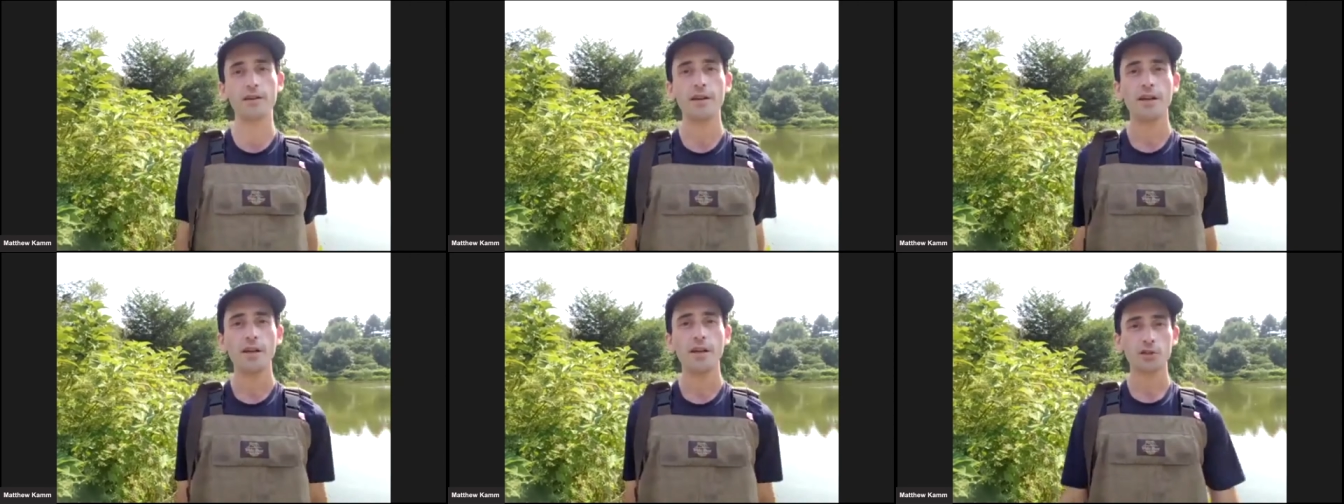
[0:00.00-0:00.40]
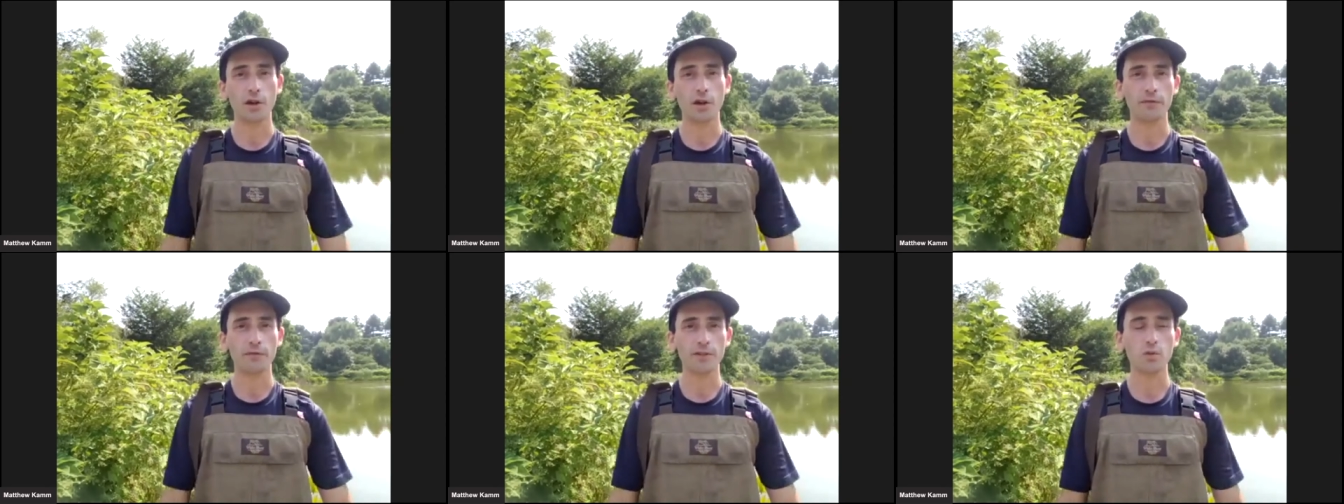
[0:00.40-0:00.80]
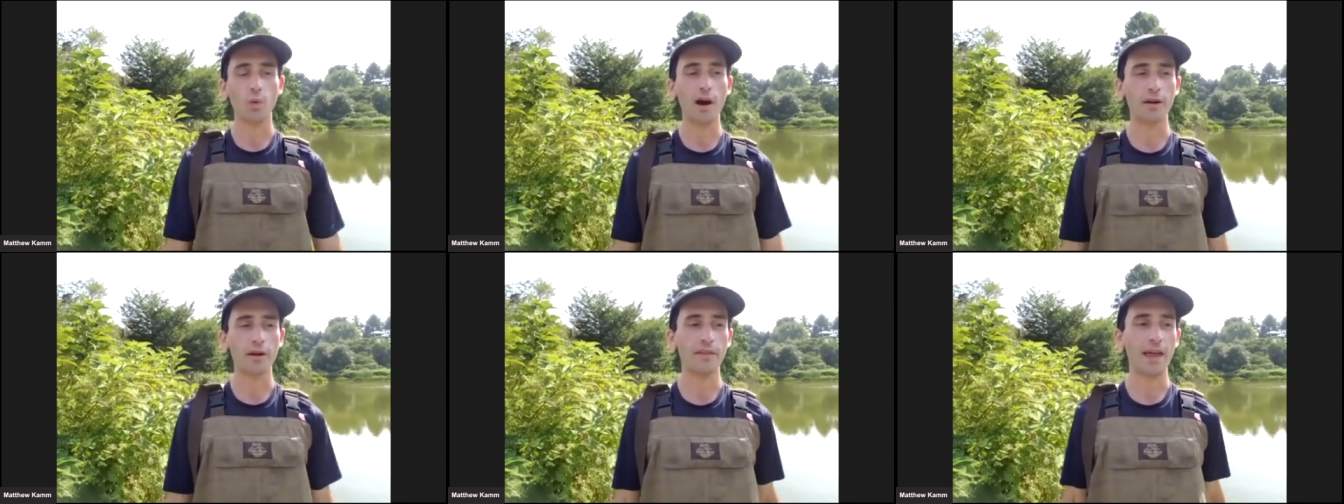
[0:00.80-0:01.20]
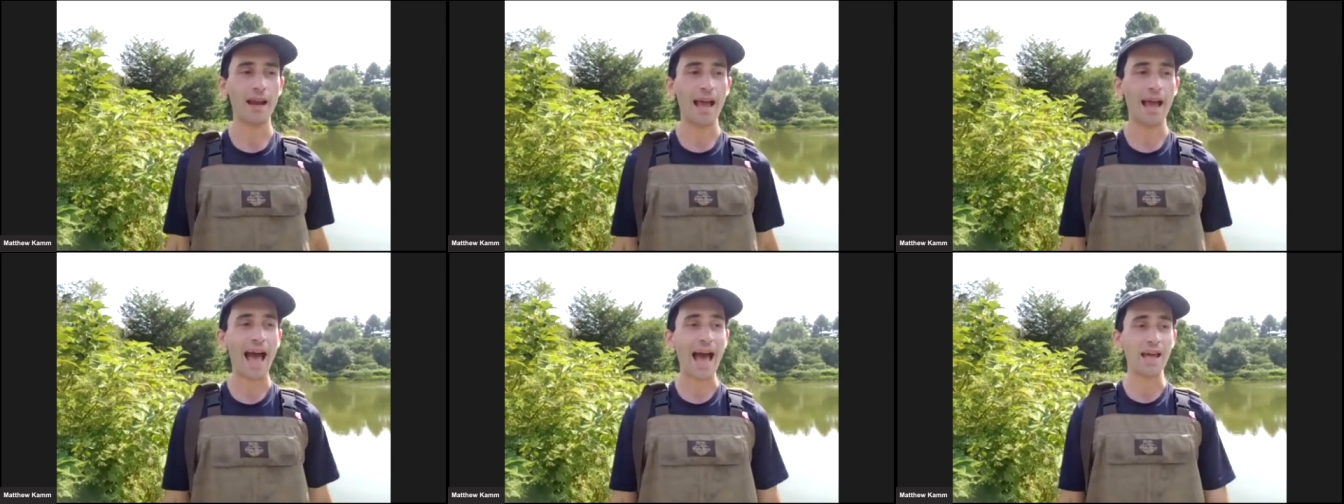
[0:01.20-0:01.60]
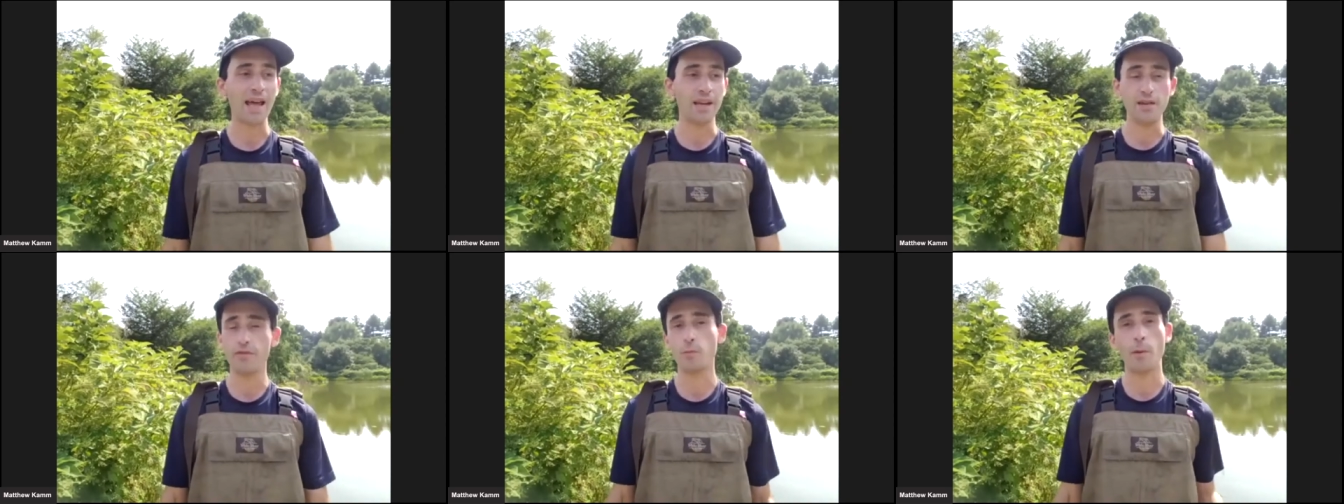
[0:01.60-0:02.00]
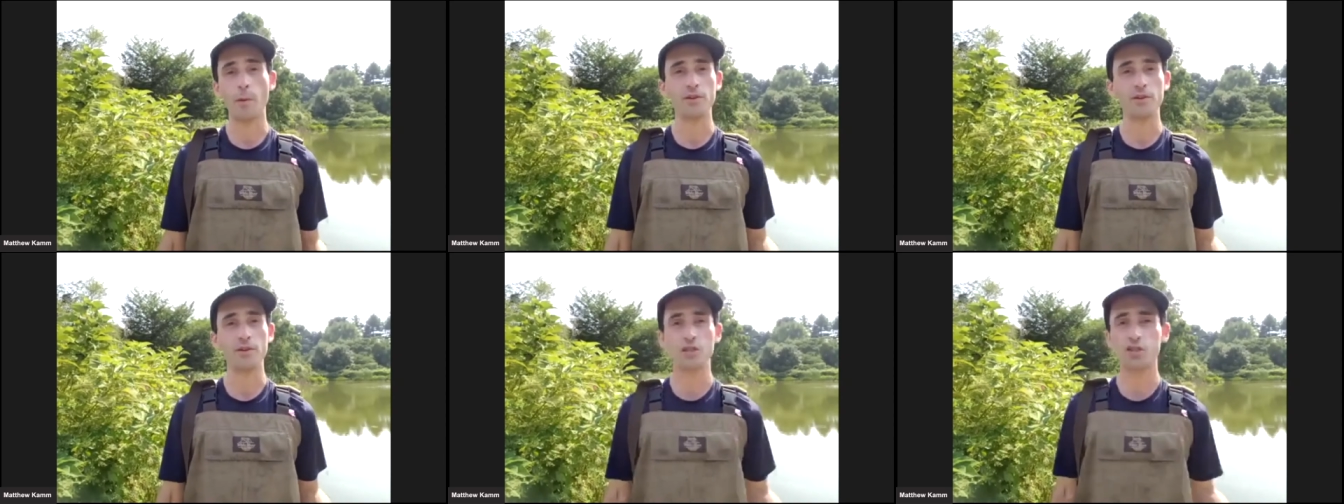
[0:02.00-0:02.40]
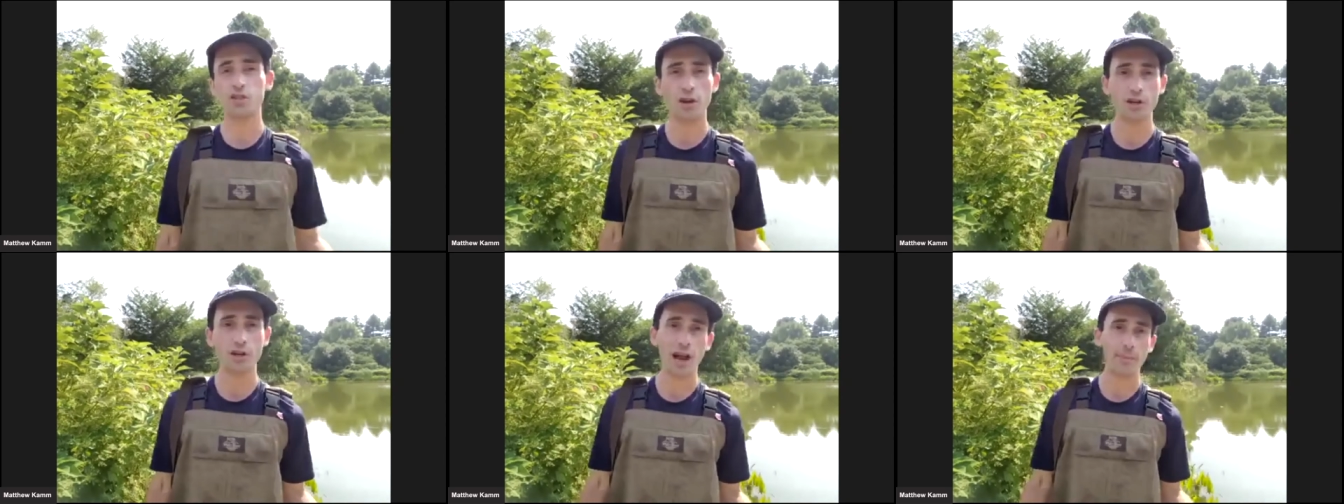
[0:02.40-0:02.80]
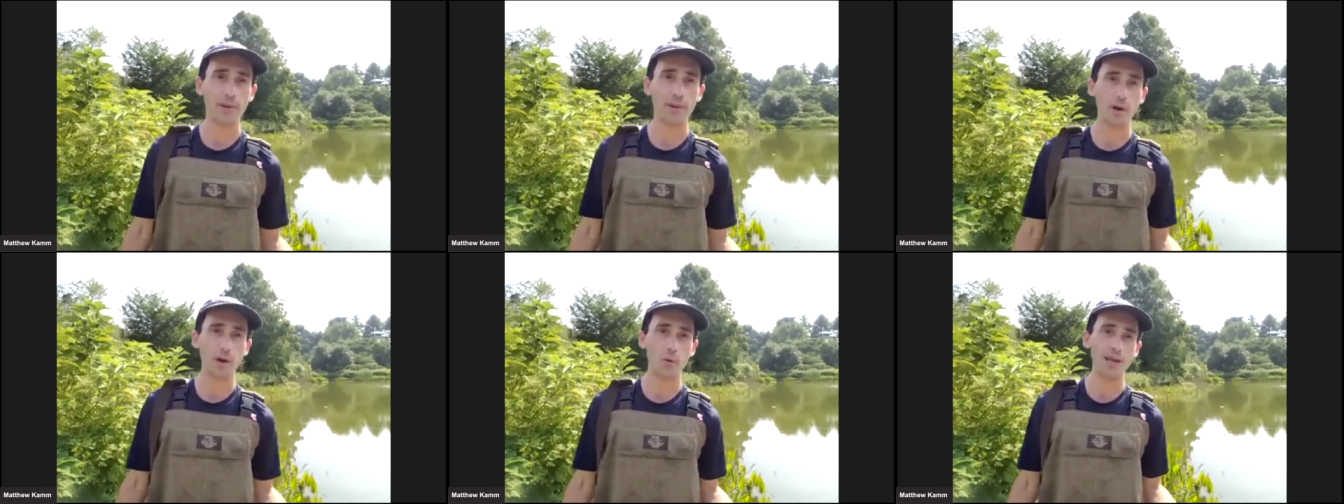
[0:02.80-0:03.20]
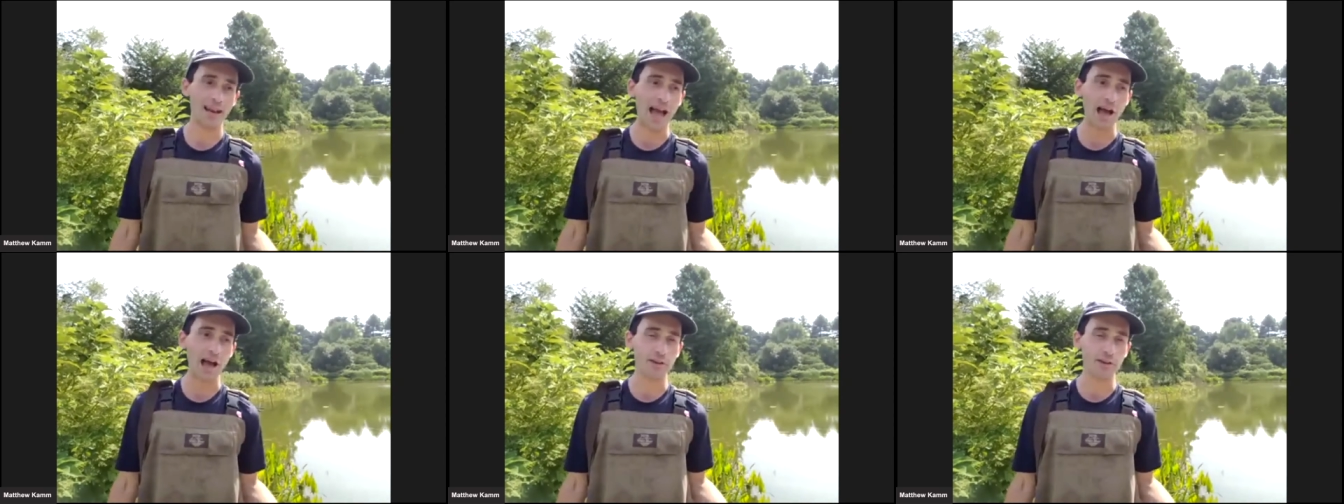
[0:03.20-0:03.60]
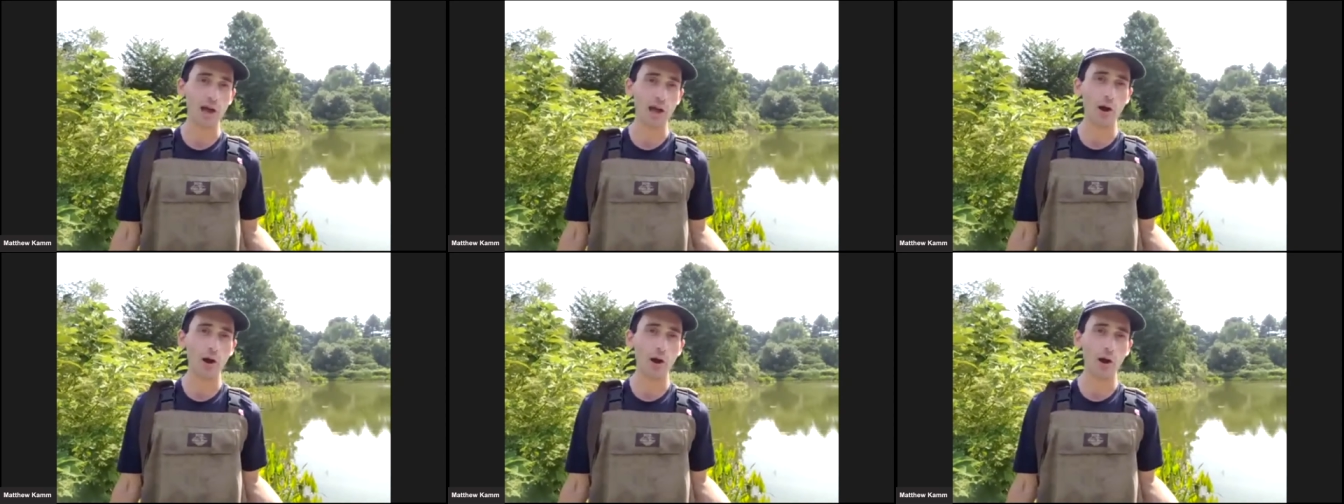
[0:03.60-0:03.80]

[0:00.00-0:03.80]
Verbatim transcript: surface water that it had even when we just started trapping a week and a half ago.